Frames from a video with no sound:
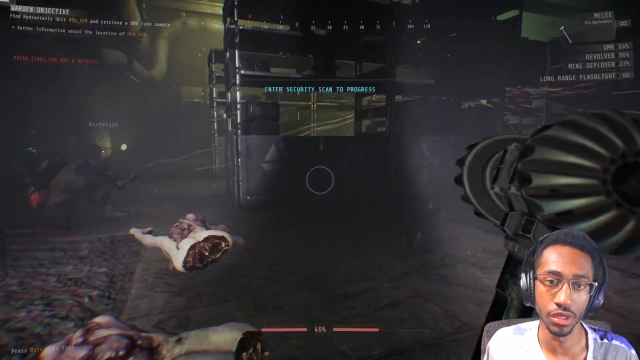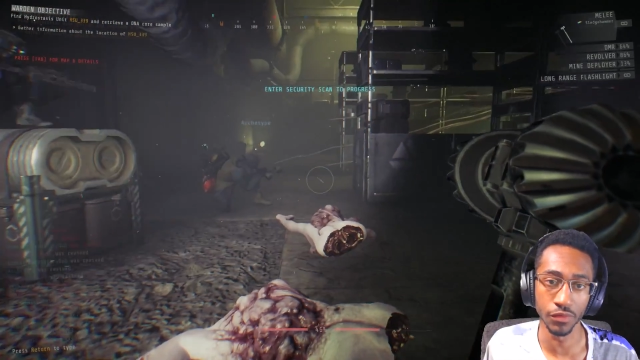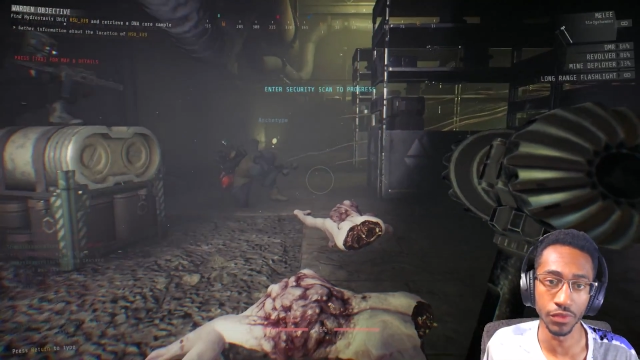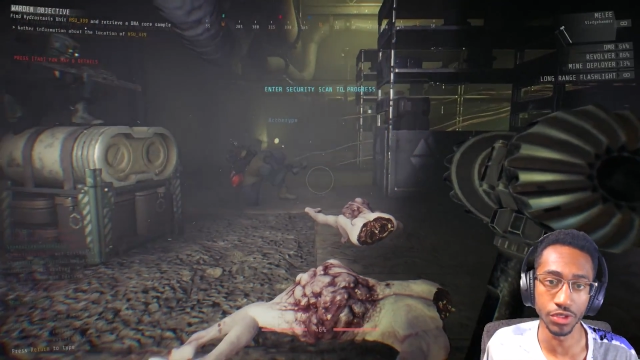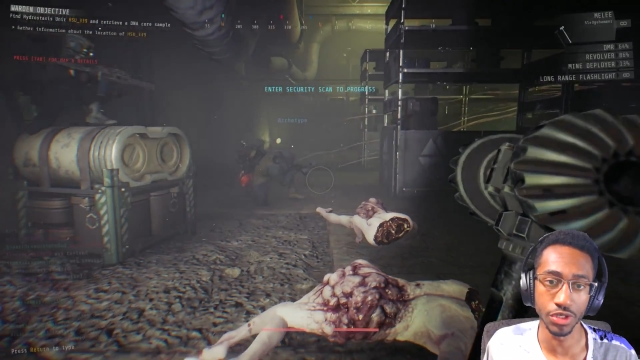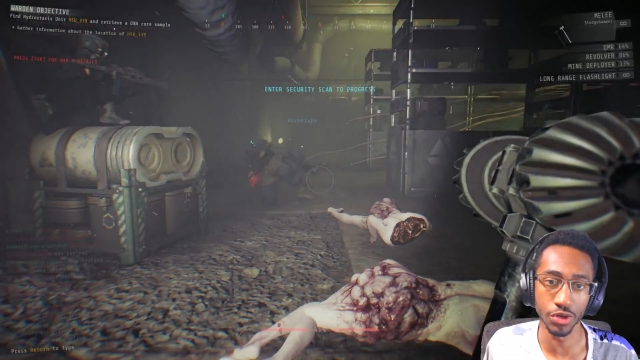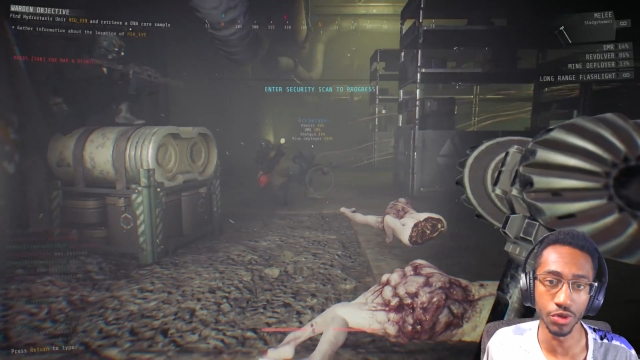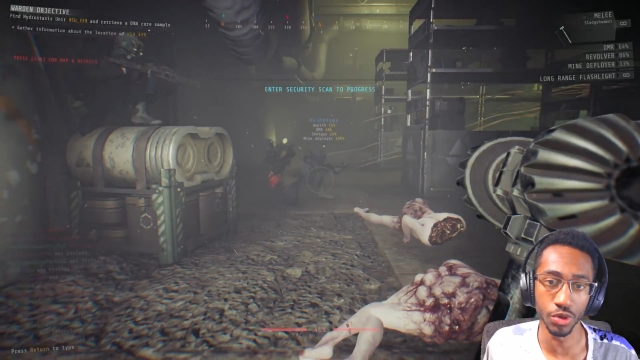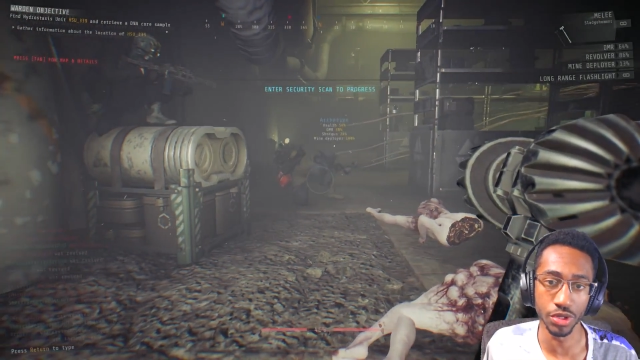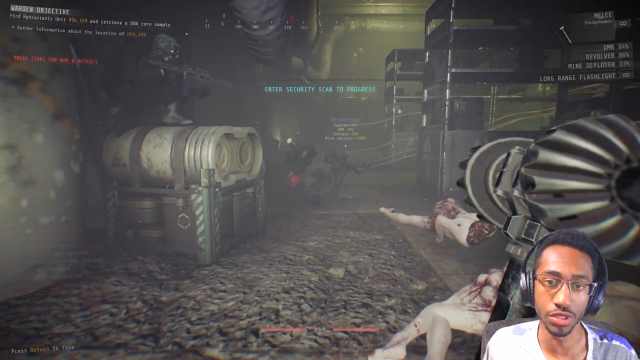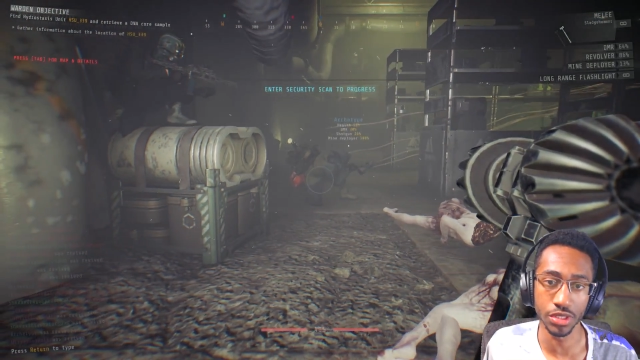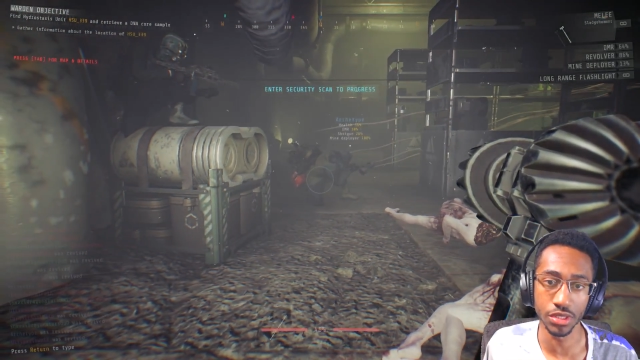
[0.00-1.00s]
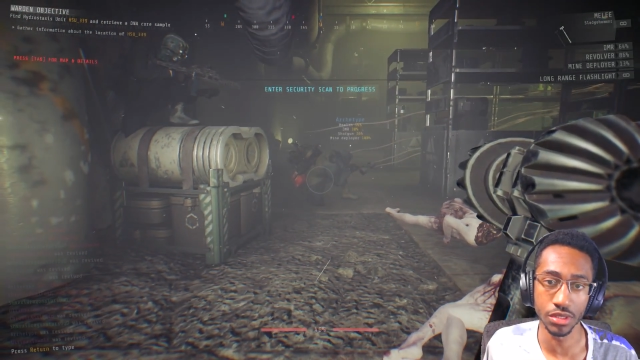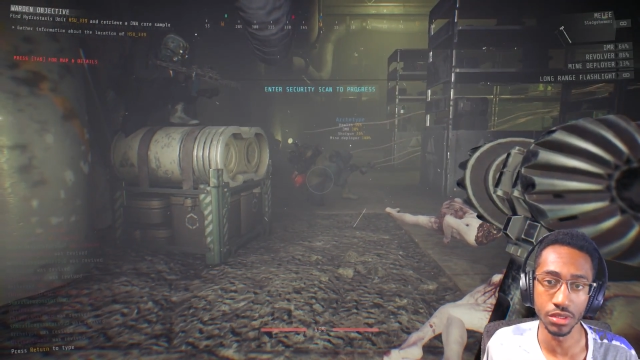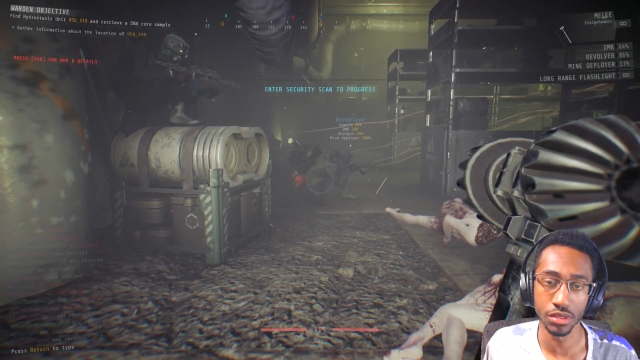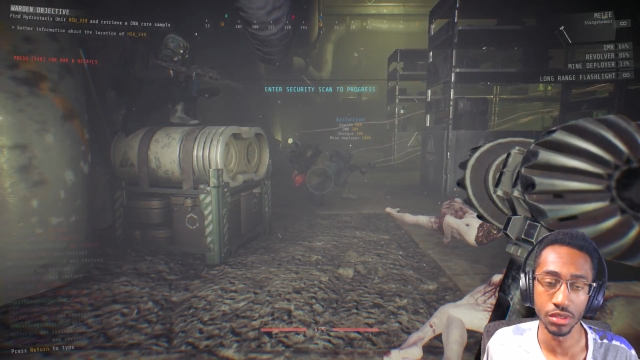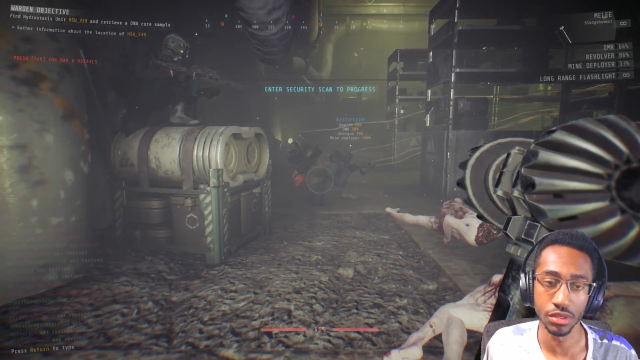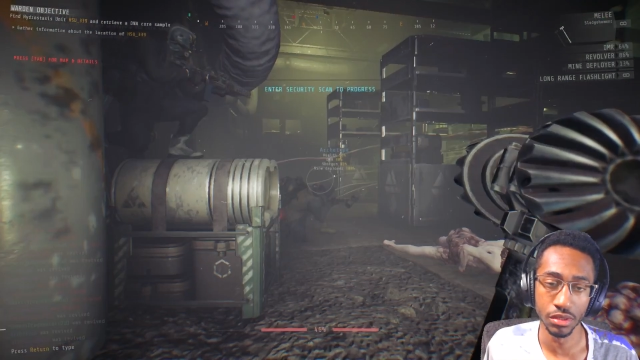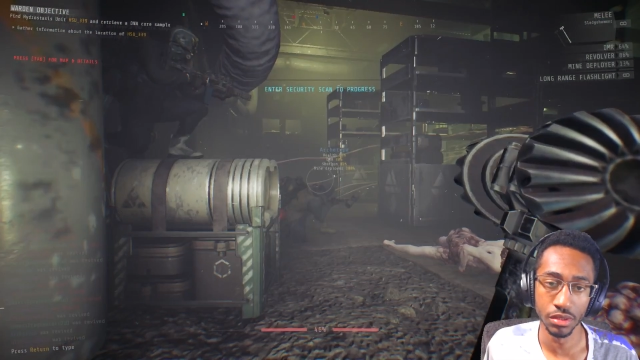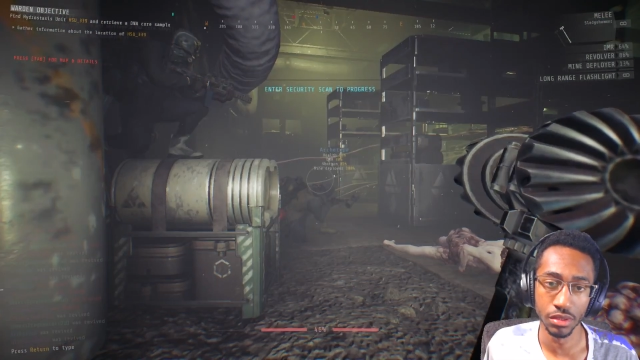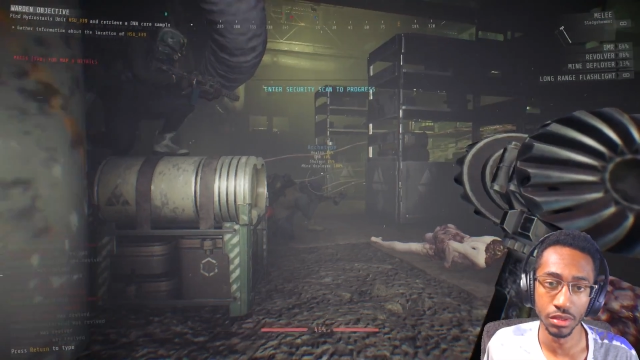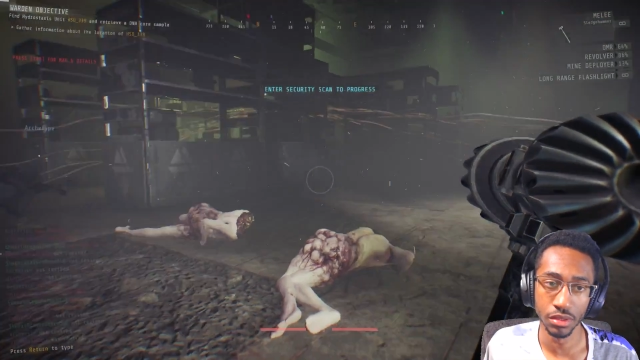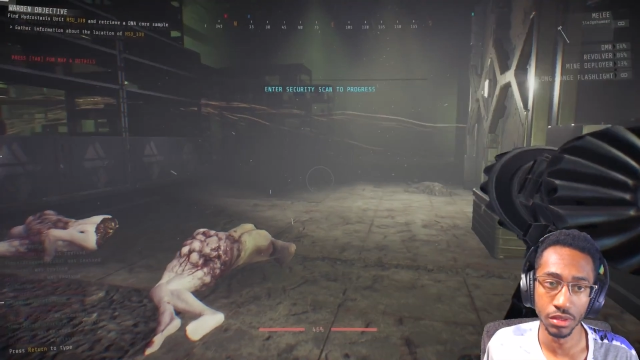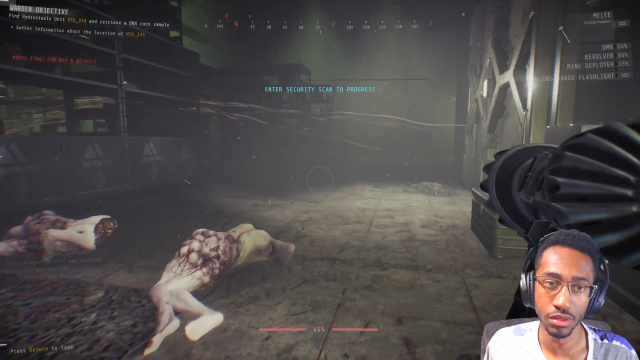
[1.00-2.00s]
if there's no doors. There's
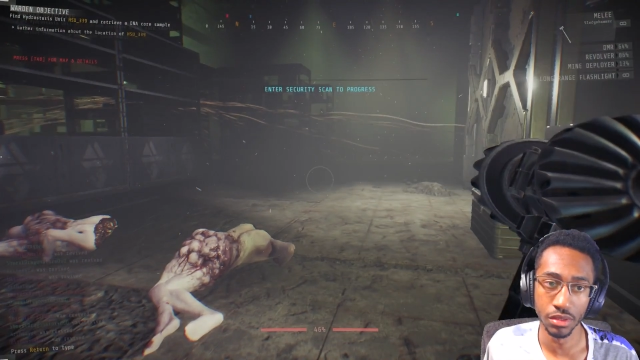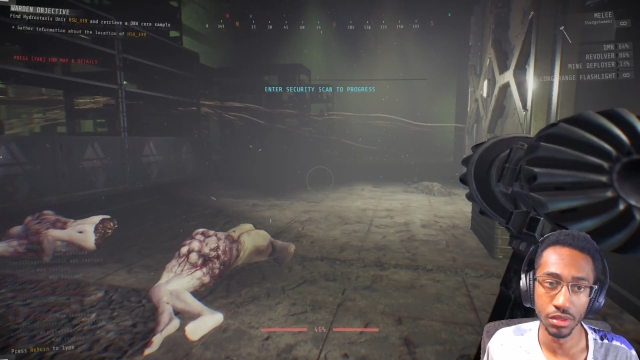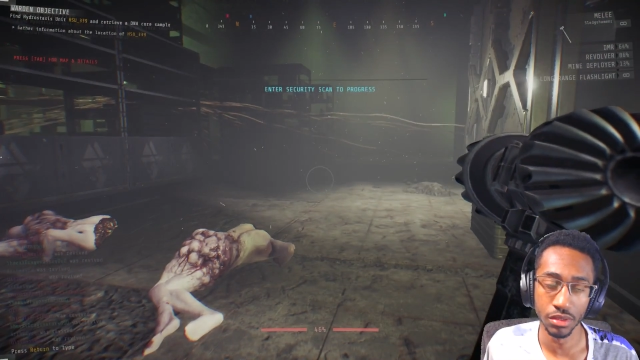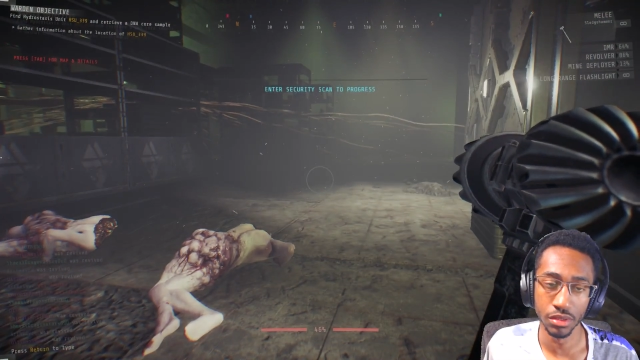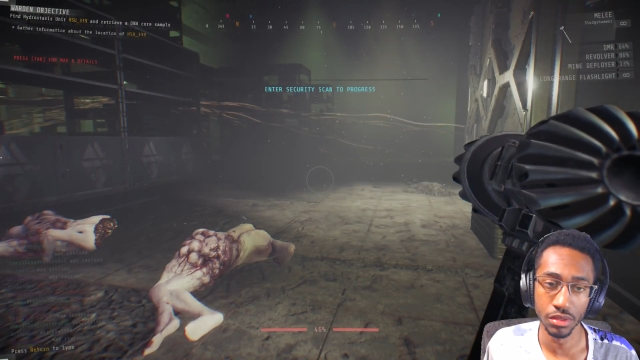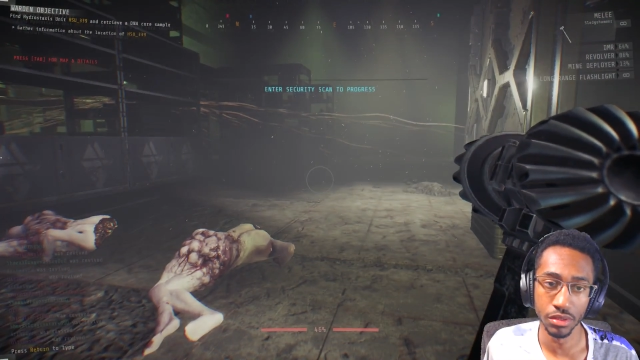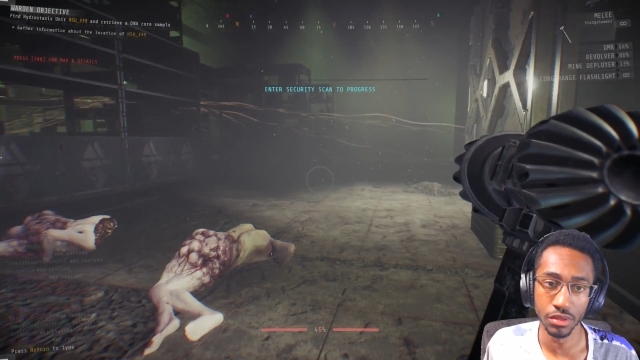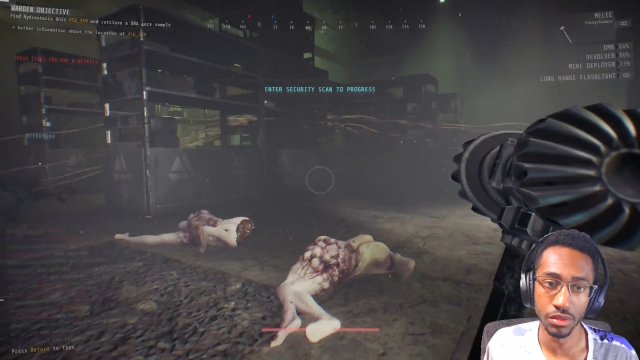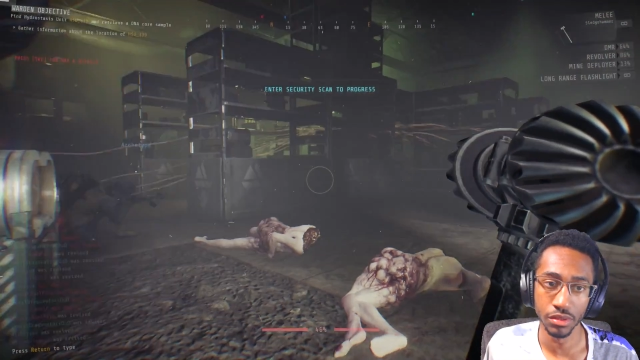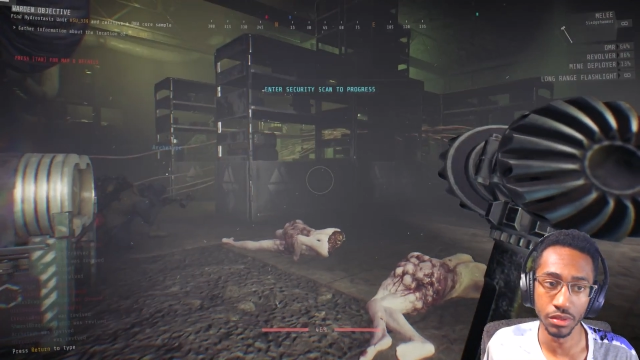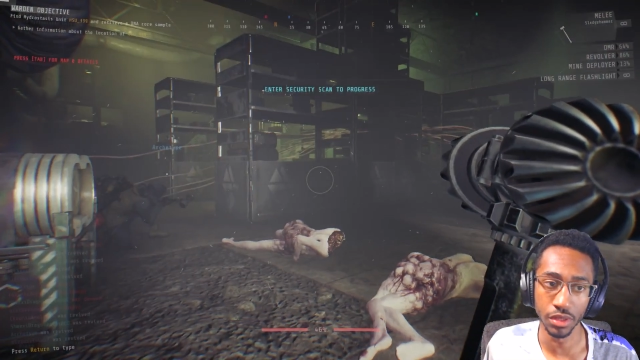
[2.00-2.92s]
no doors.